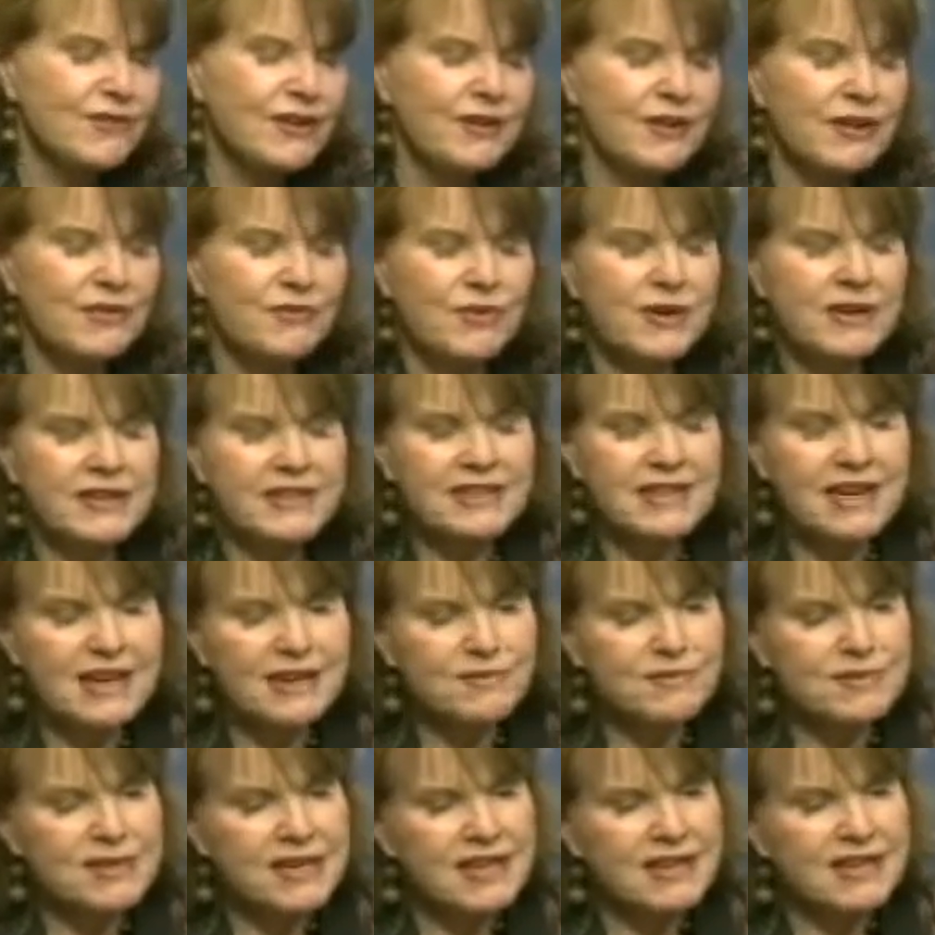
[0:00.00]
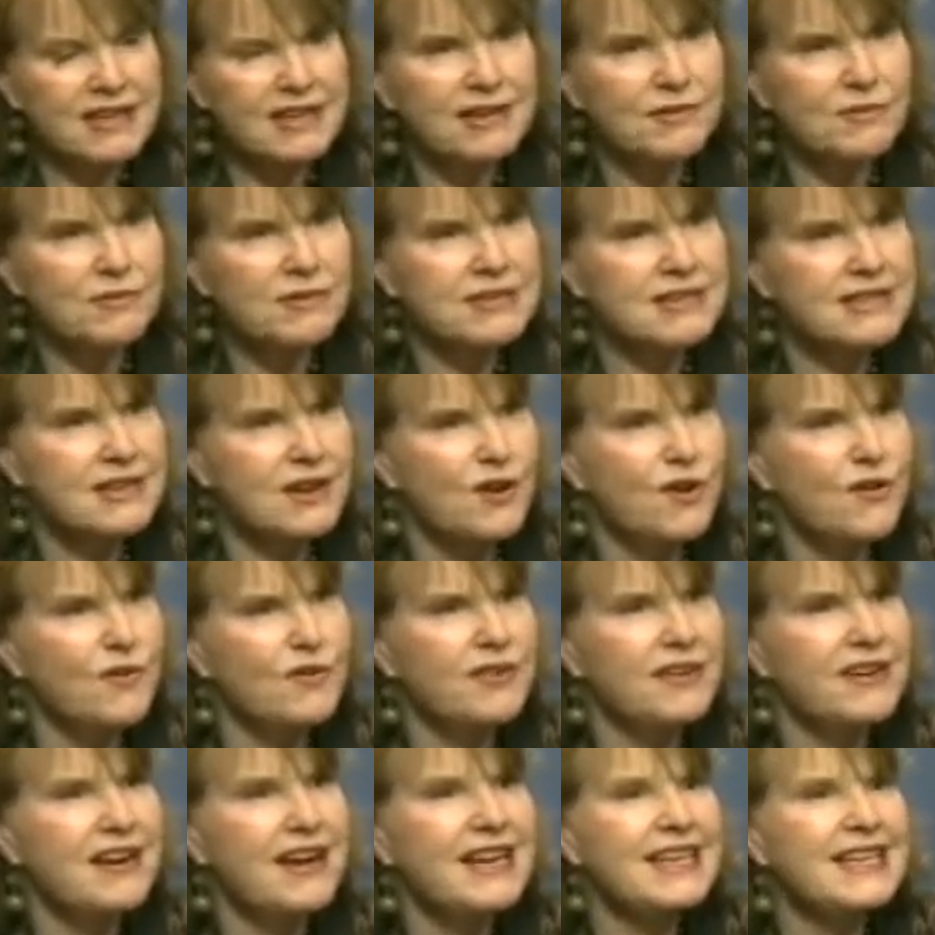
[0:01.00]
one time say that it was over
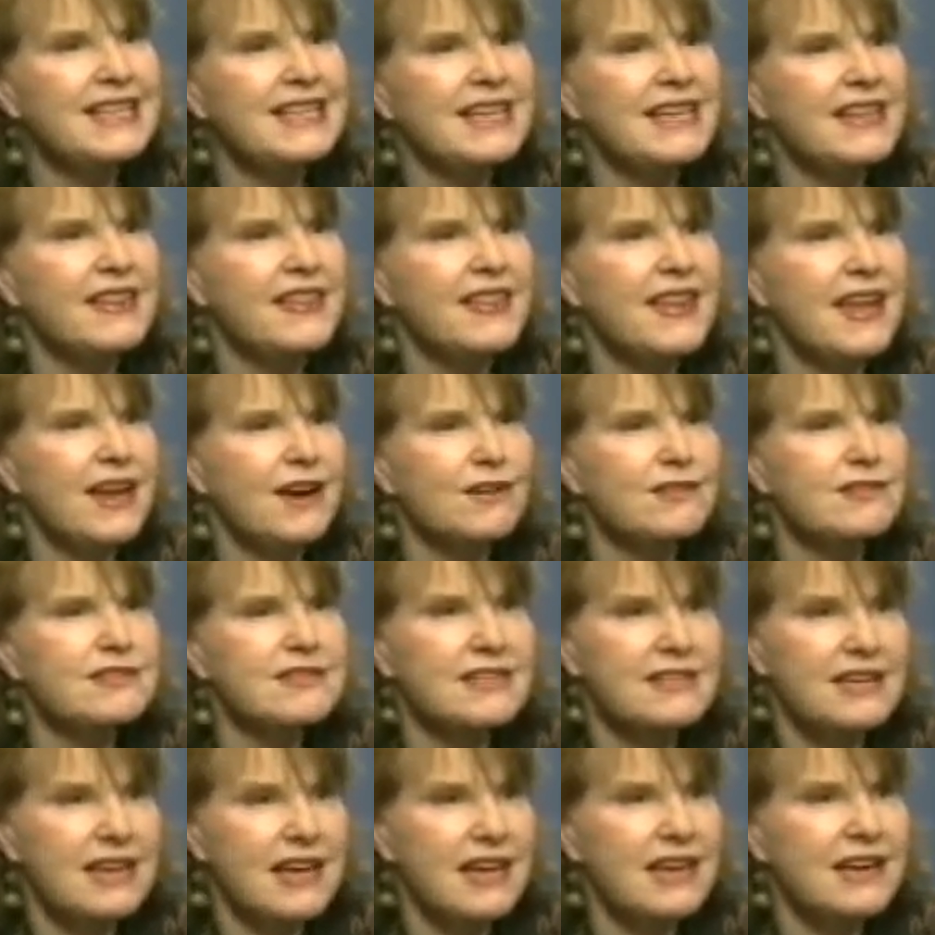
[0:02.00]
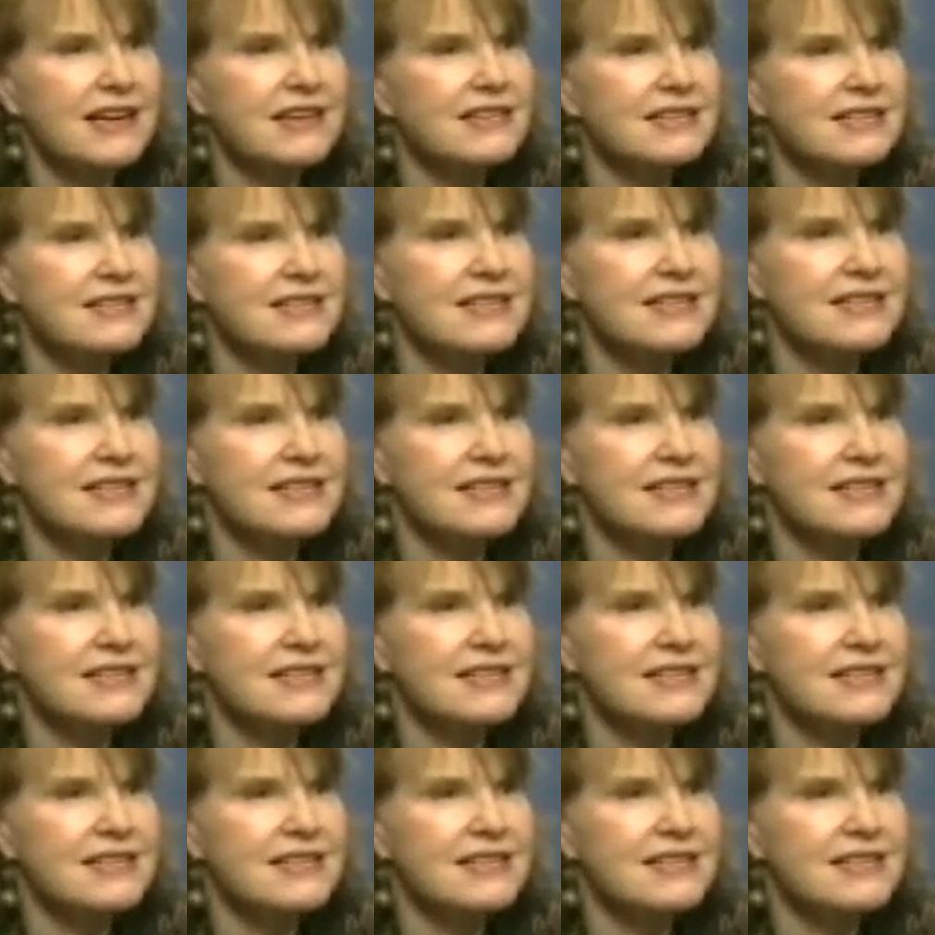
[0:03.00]
19,000 ads?